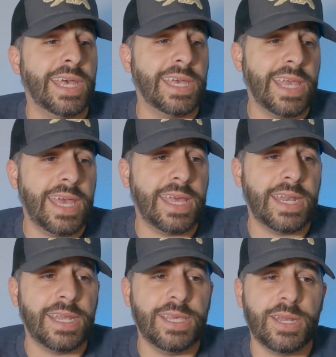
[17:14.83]

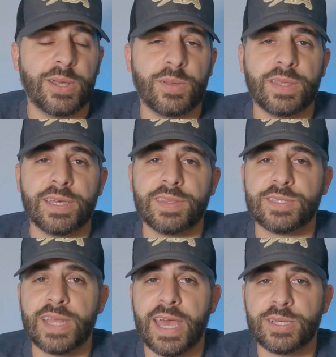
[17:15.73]
again, the
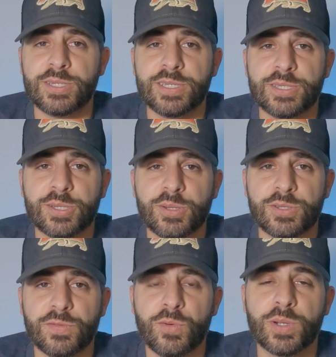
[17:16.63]
Stash is close
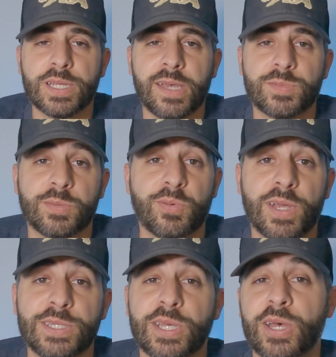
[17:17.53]
to 4 times the
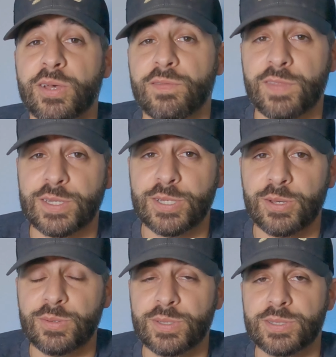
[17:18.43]
price of the
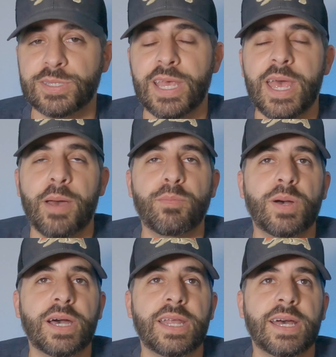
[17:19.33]
Toaks.
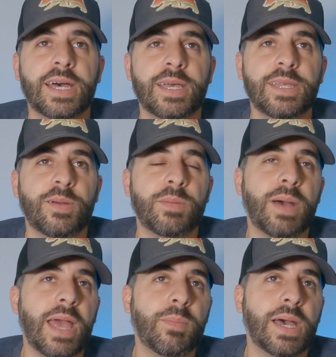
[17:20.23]
But, in
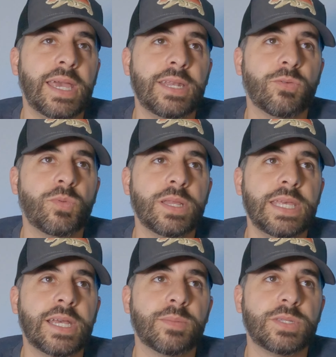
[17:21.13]
my mind, it
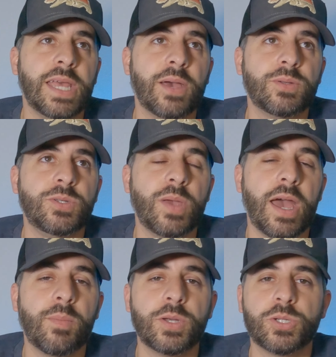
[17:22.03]
really comes down to
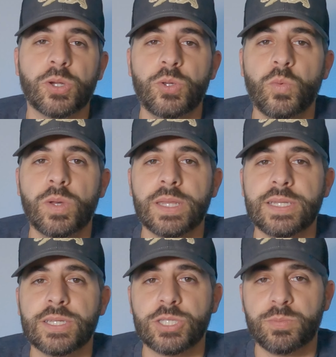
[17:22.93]
how much are you willing
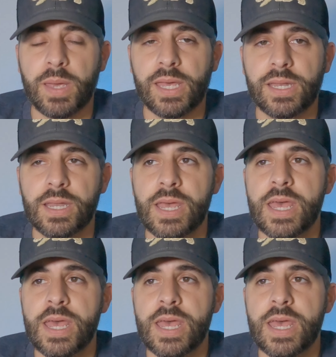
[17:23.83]
to spend.